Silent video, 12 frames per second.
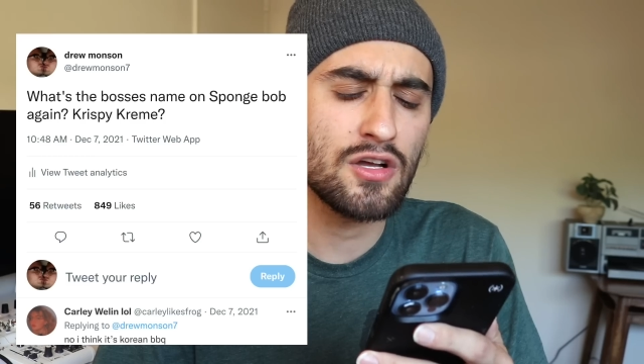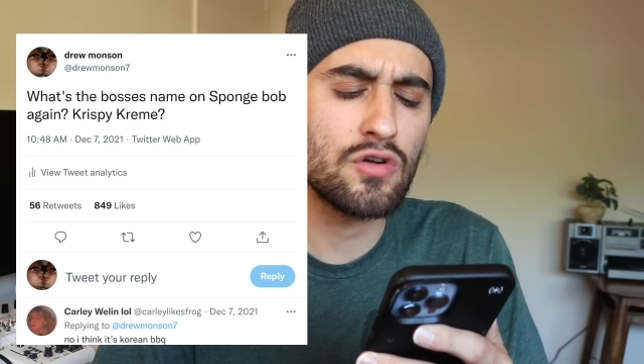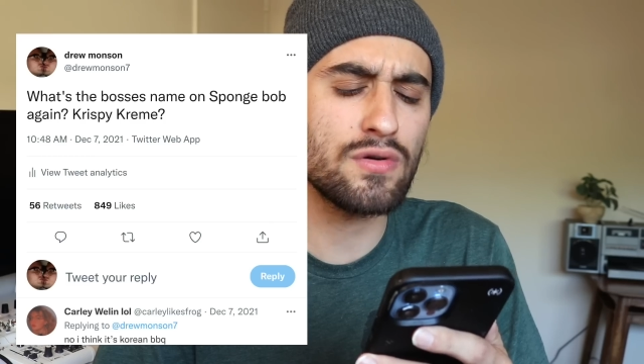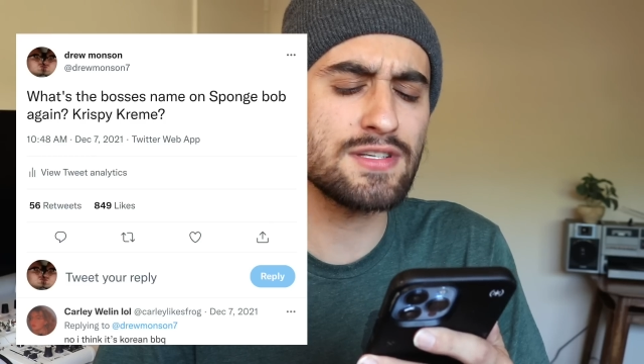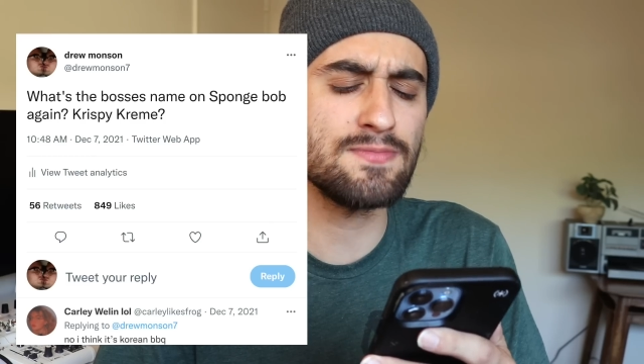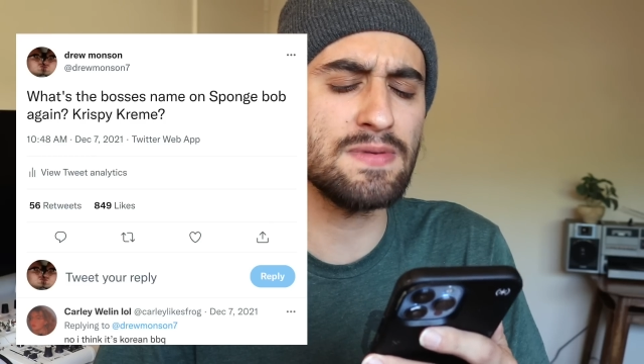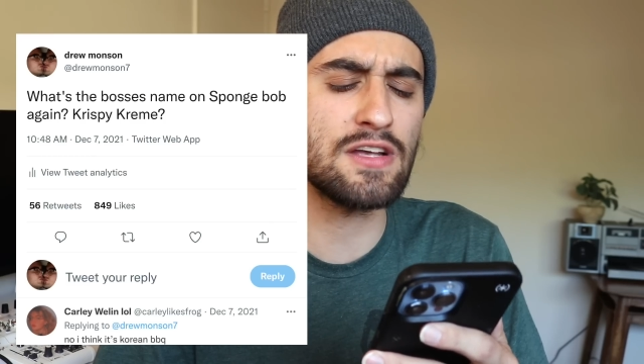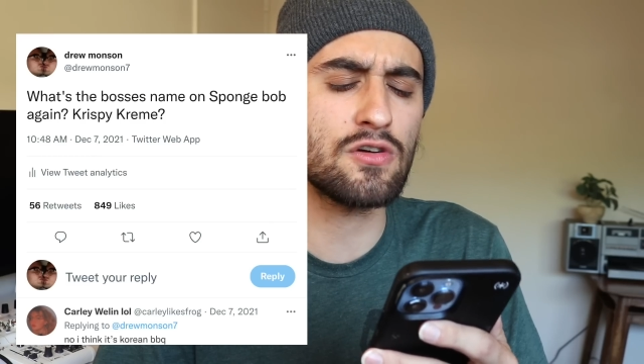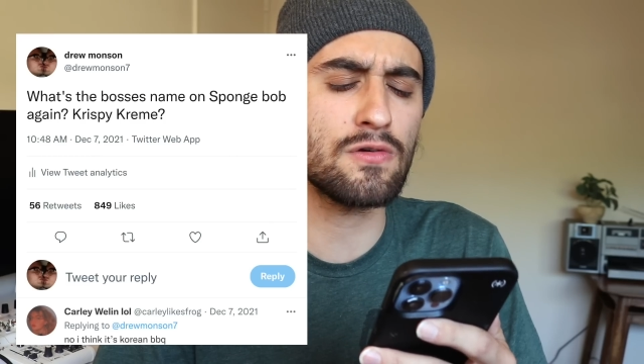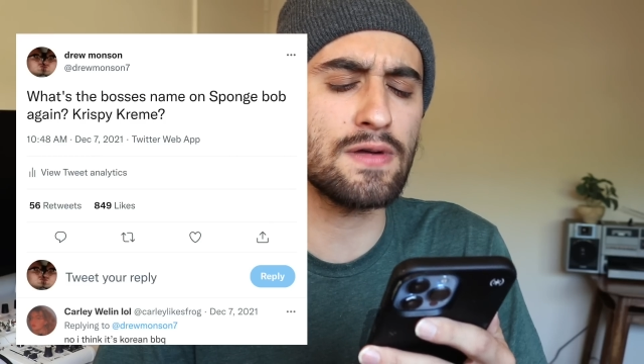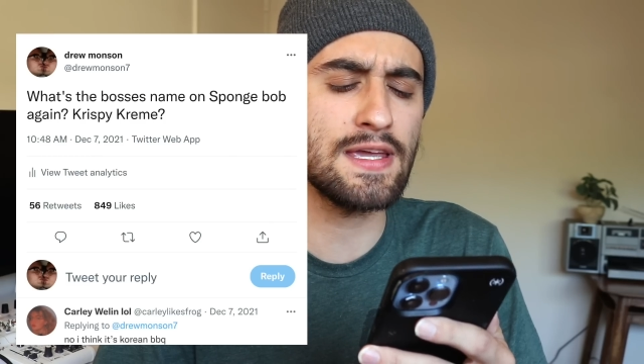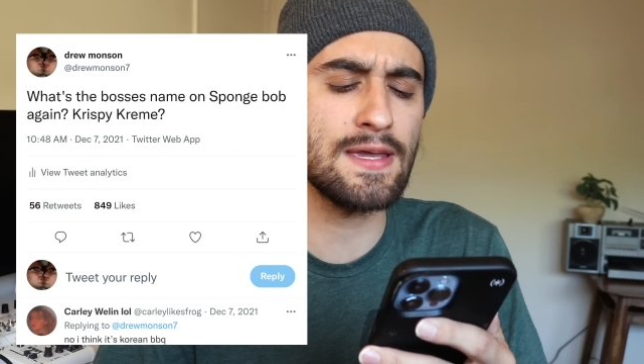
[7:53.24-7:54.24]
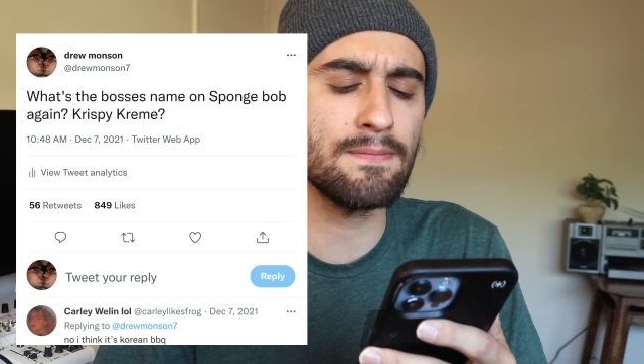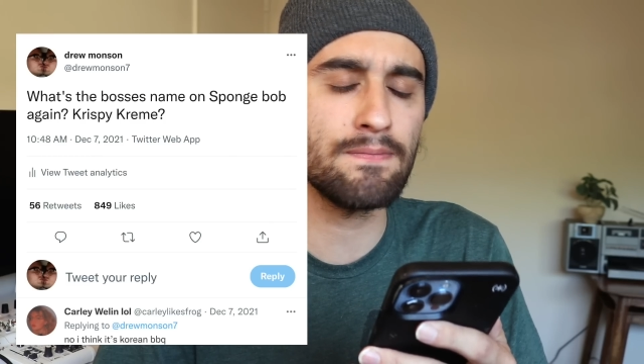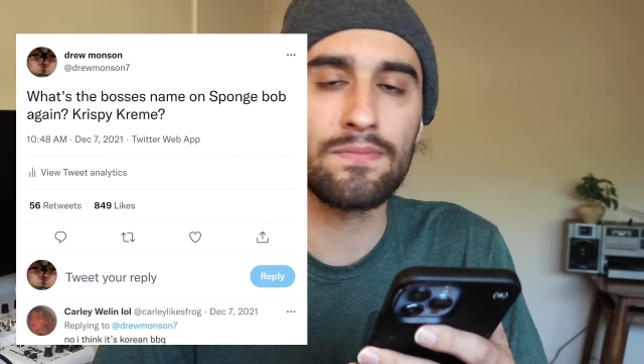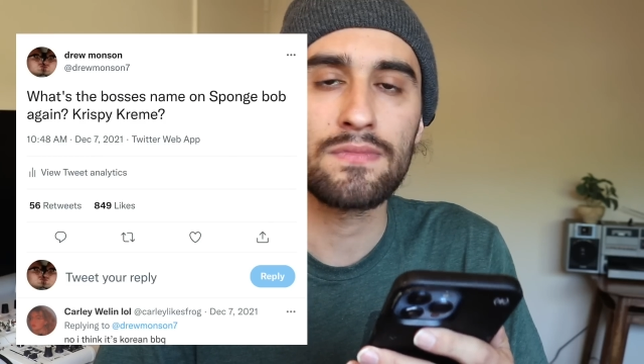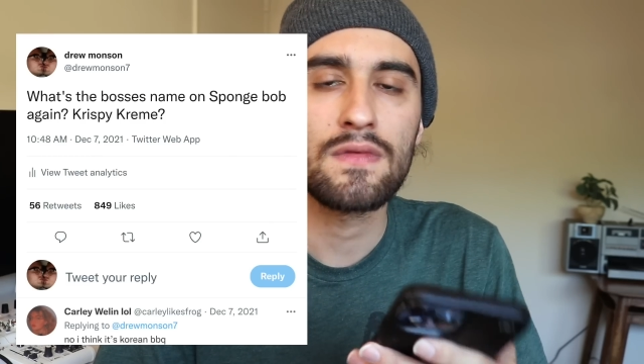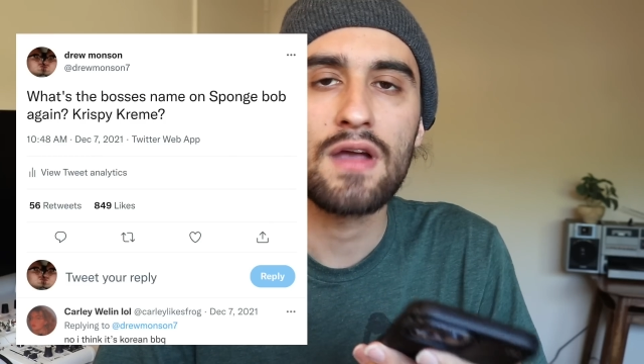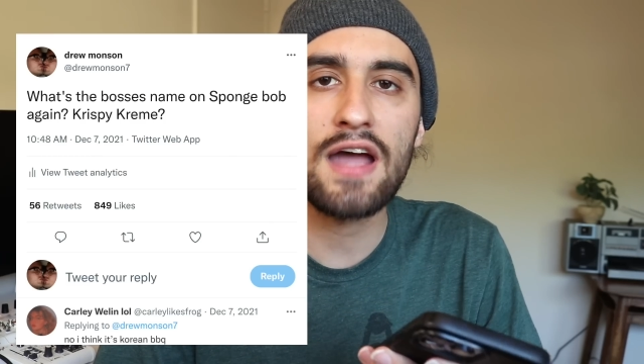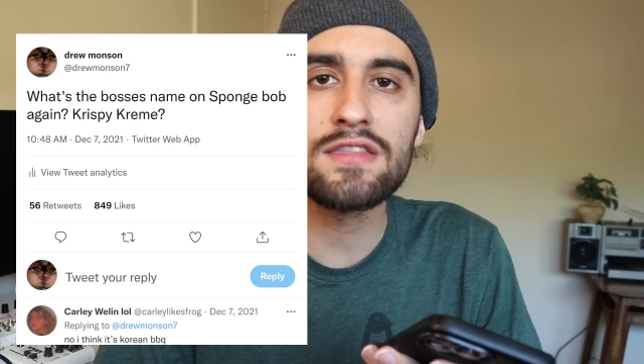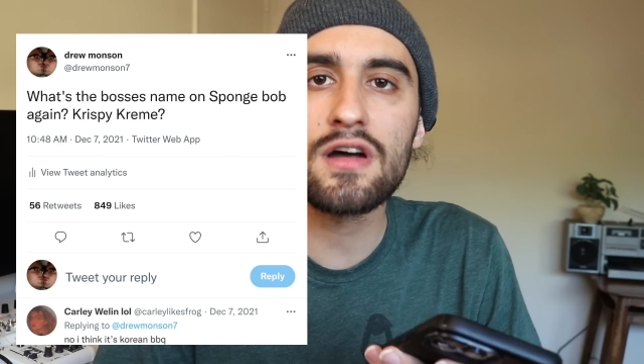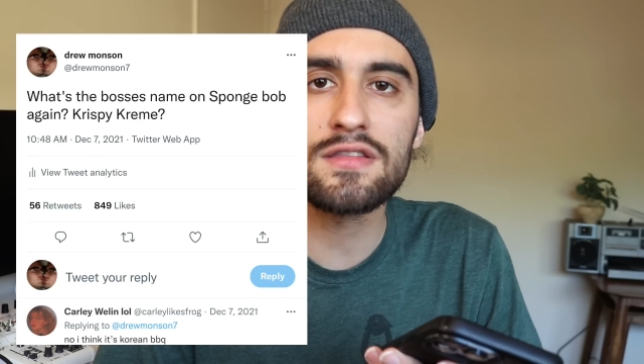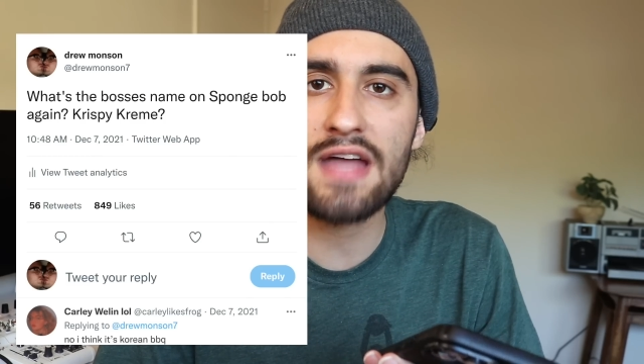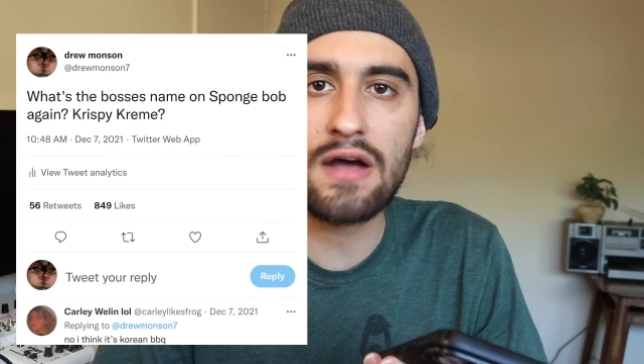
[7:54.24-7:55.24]
Krispy Kreme? I
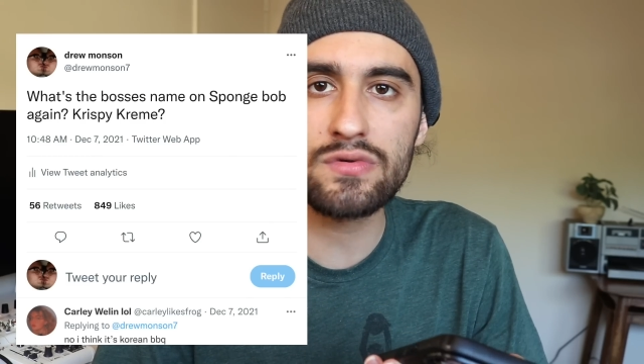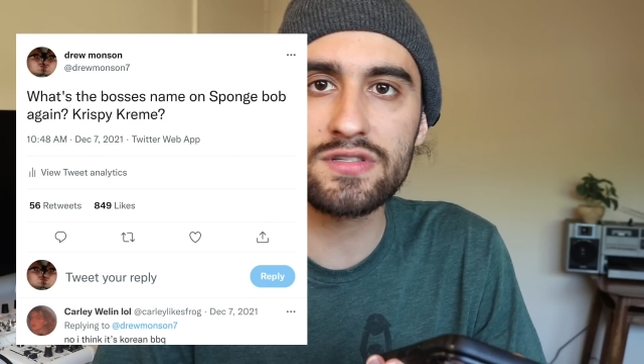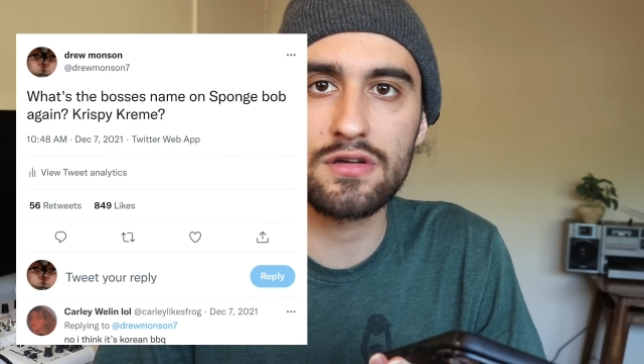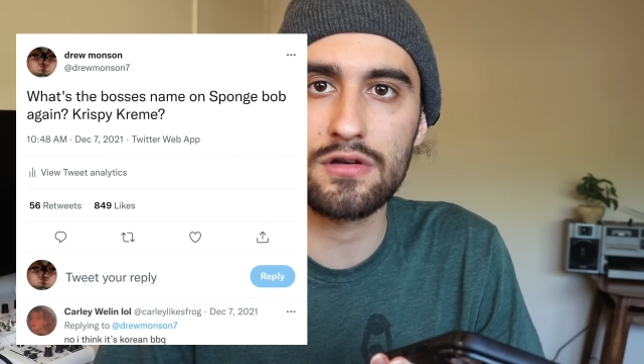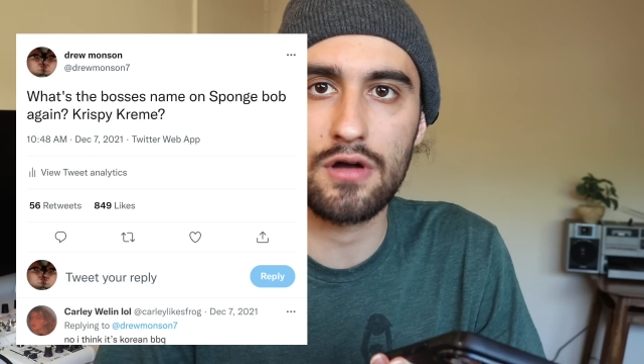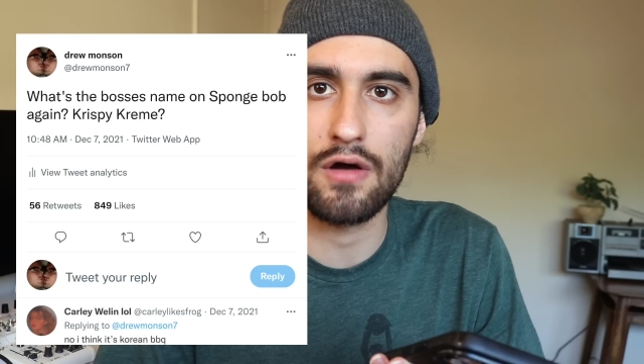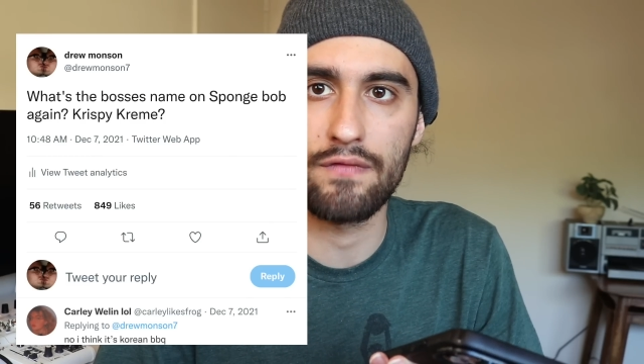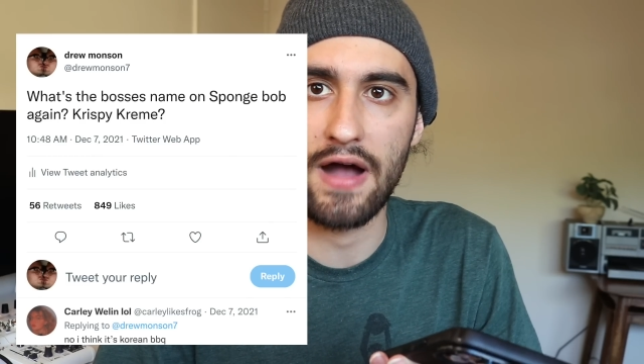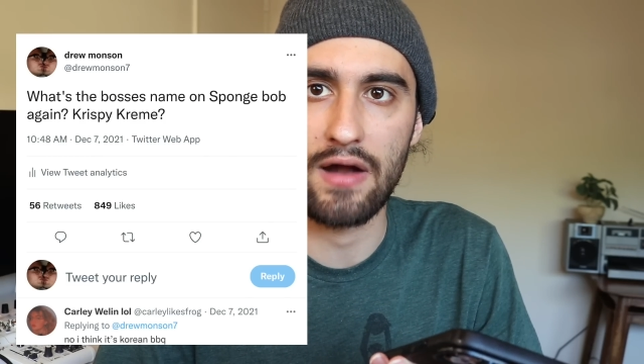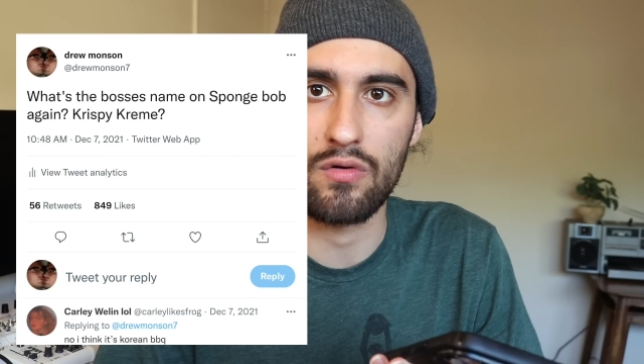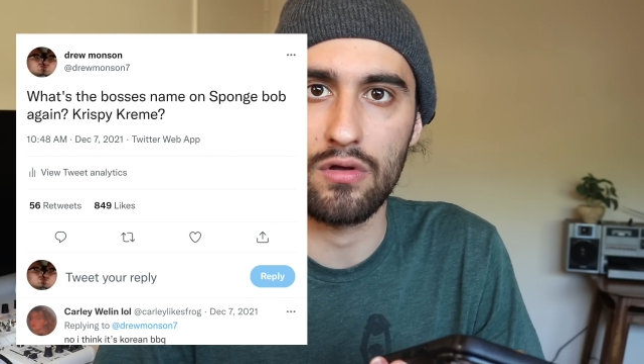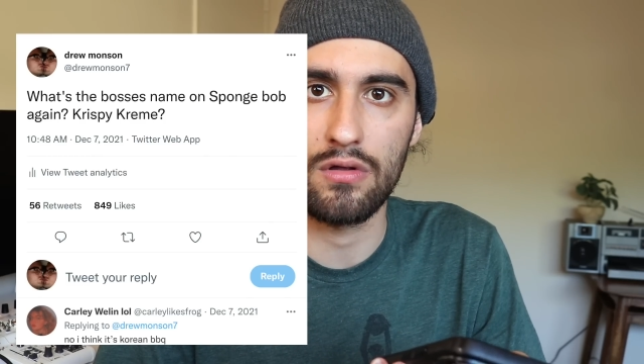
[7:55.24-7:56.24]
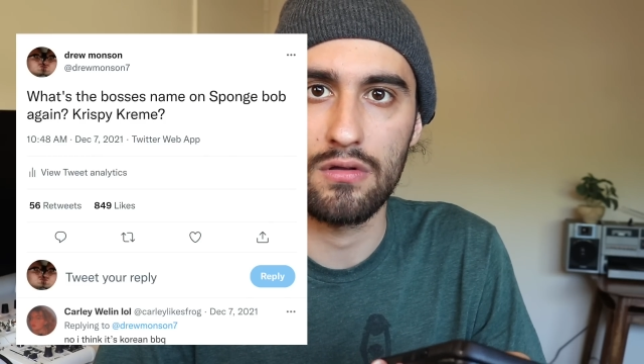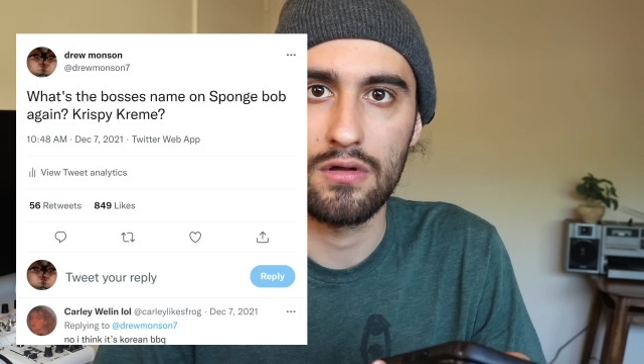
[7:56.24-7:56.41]
thought that was gonna go viral.